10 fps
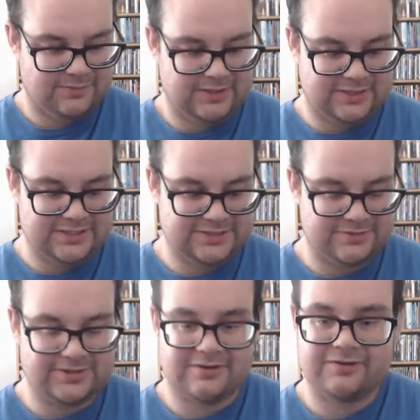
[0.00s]
But the
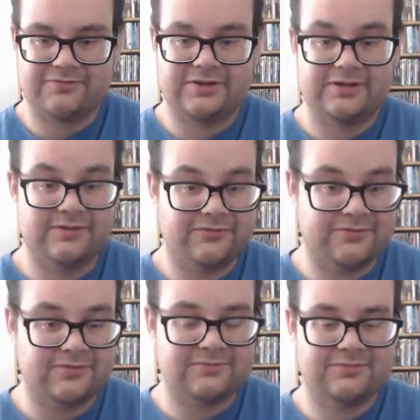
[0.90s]
cinematography, the
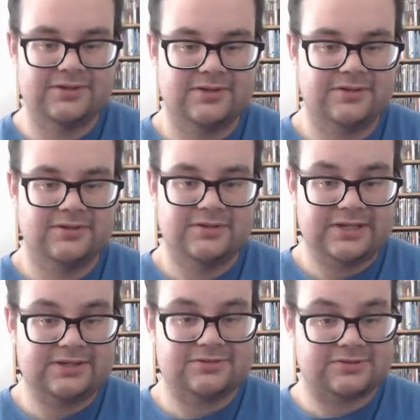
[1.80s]
film,
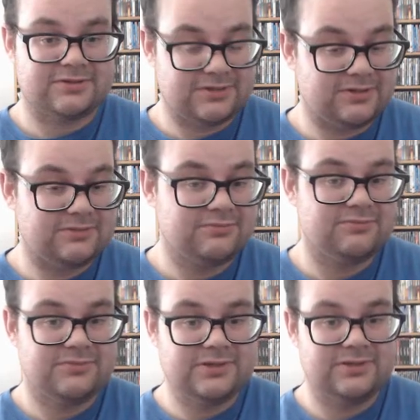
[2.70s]
it does look good.
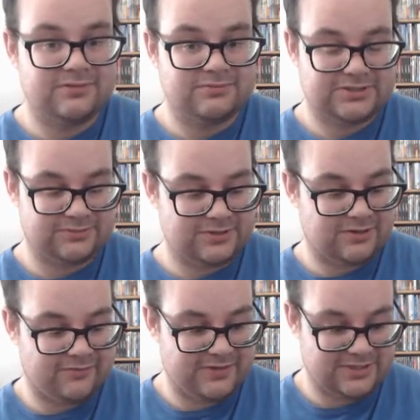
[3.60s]
The
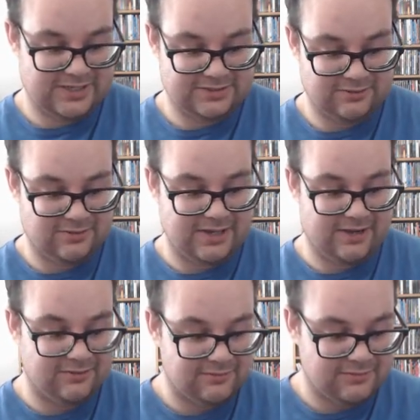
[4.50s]
cinematography is nice to look
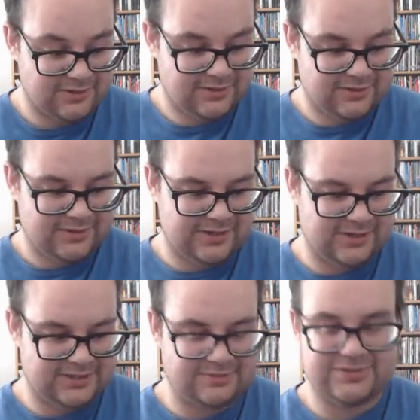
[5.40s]
at.
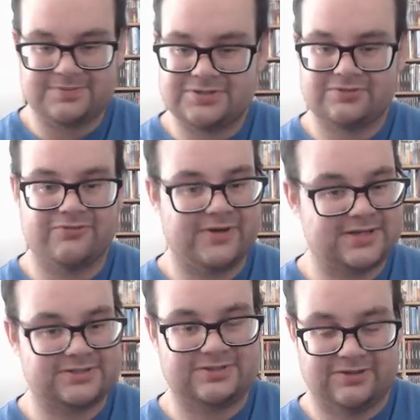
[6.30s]
Some of the special
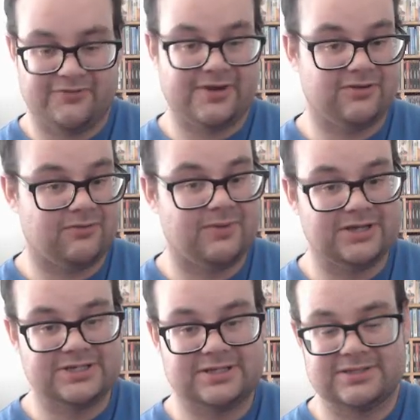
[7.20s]
effects, they're very low
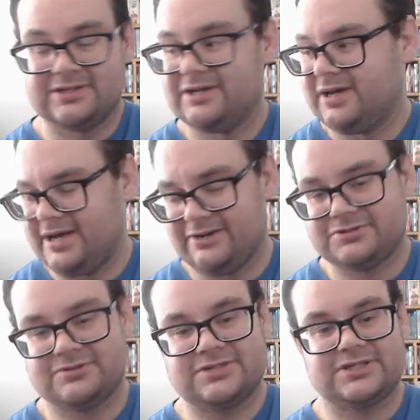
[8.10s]
budget. I know
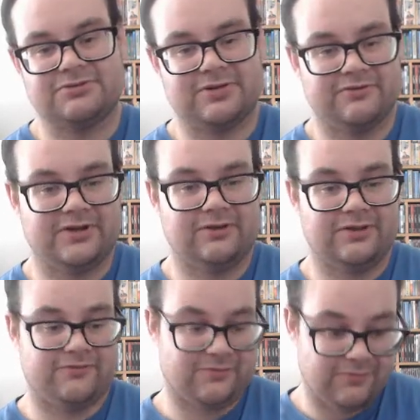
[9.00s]
what you're going to say it's direct-to-video
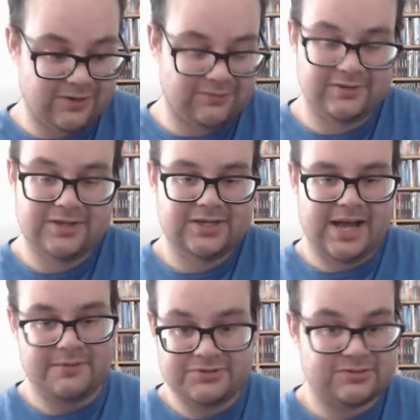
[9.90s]
level. Well,
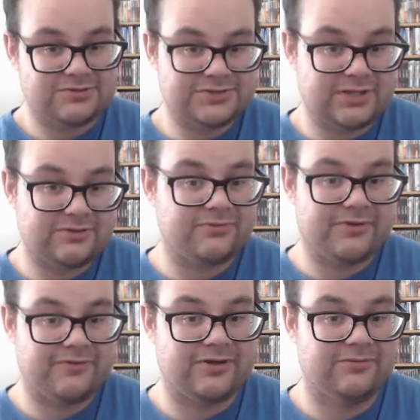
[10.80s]
I'm sure there's other
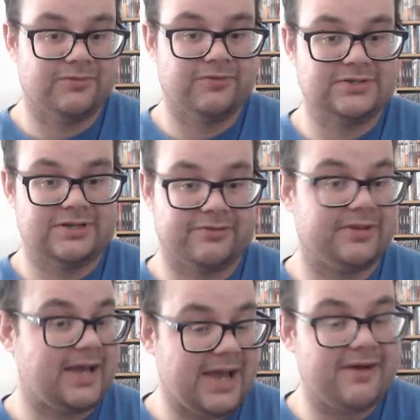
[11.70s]
direct-to-video movies out
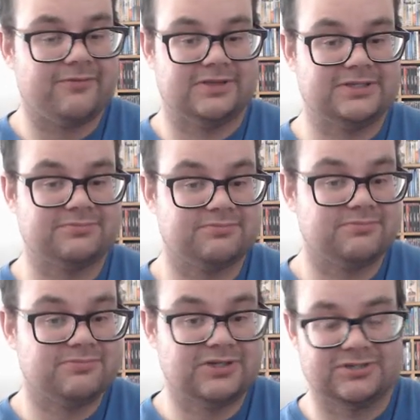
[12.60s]
there that have at least
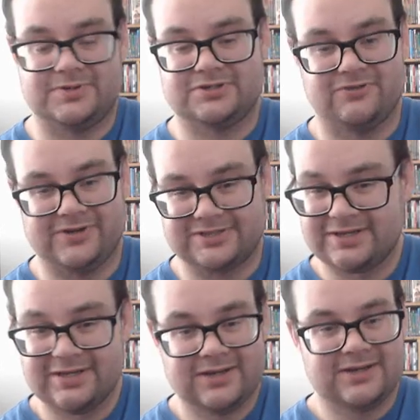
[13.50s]
good special
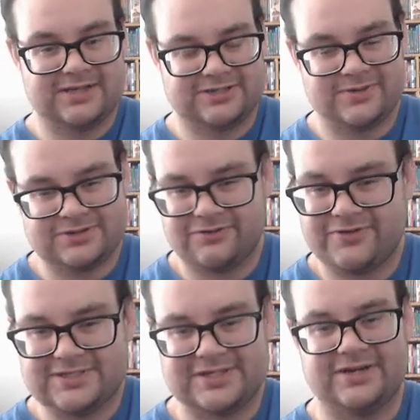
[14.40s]
effects. The special
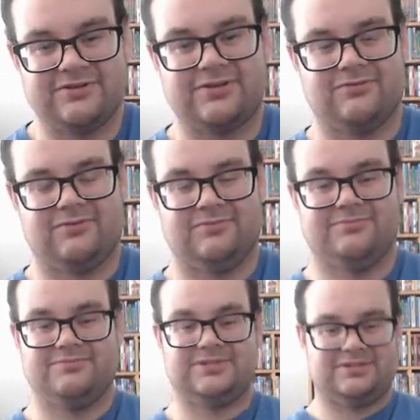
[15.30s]
effects in here I thought were
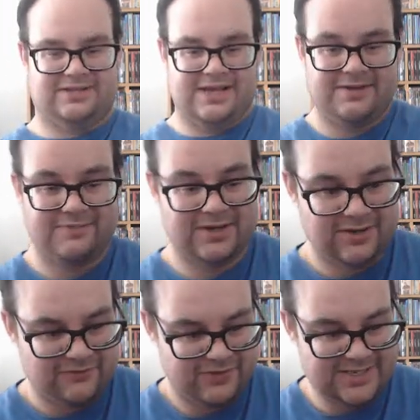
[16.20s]
just lame.
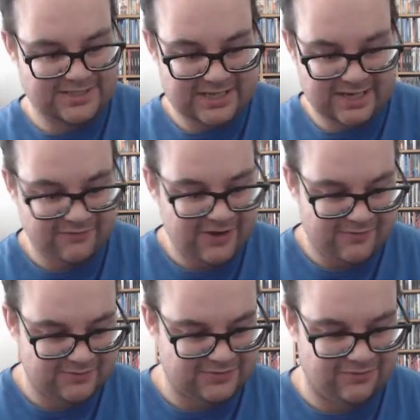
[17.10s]
For
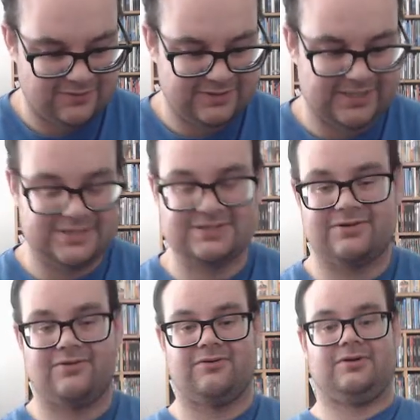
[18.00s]
1995, I'm sorry, they just
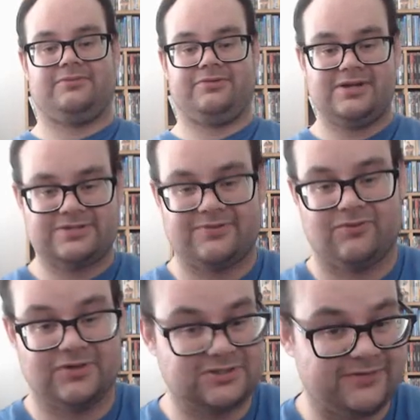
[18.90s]
don't hold up. They're not some
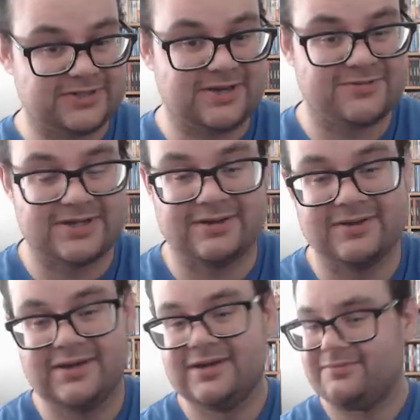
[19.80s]
of the worst effects I've seen,
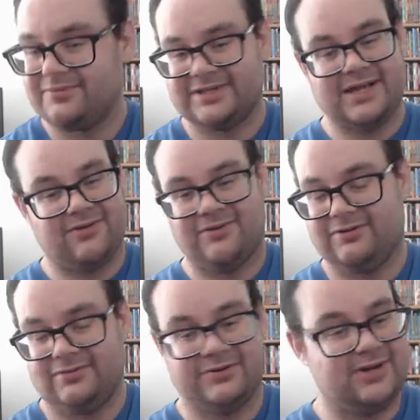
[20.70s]
but they don't
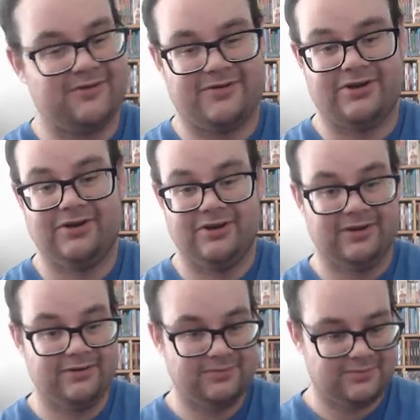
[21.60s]
hold up. They're not very
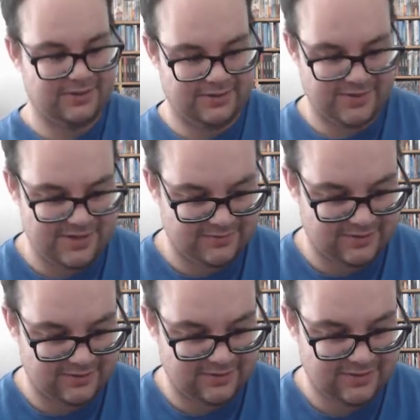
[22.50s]
good, in my
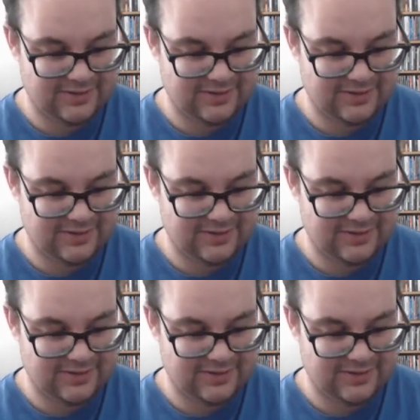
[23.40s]
opinion.